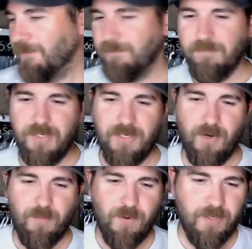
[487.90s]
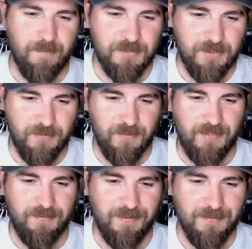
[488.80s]
My daughter woke up, but she don't
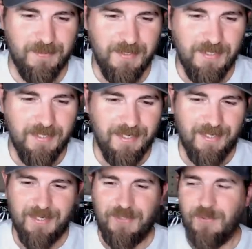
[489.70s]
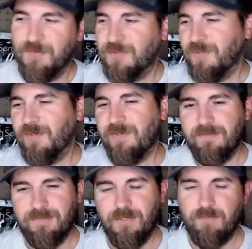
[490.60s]
have no clothes on,
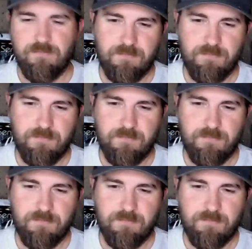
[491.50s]
you know.